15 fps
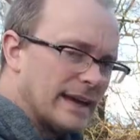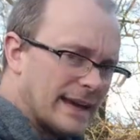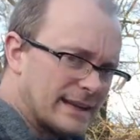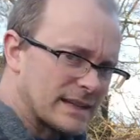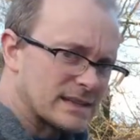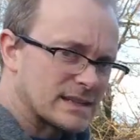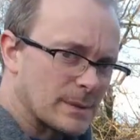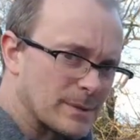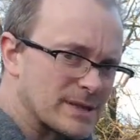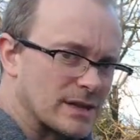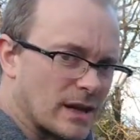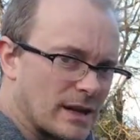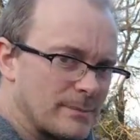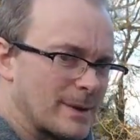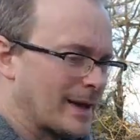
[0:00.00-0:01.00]
In the
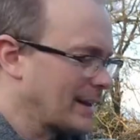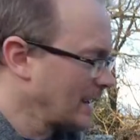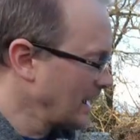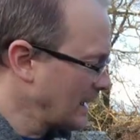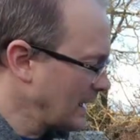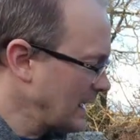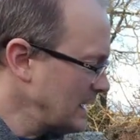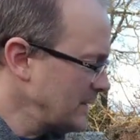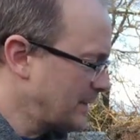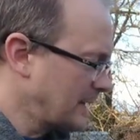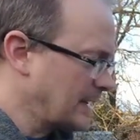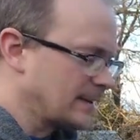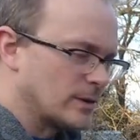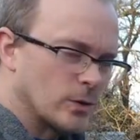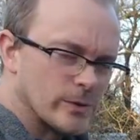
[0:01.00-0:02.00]
summertime,
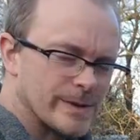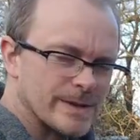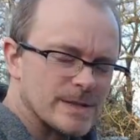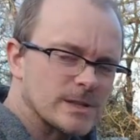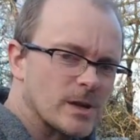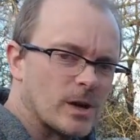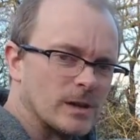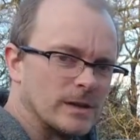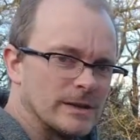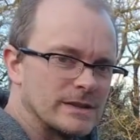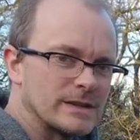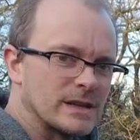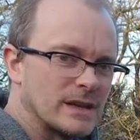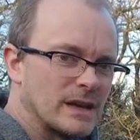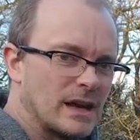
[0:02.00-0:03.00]
even in northern
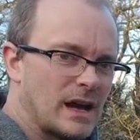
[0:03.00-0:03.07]
Scotland,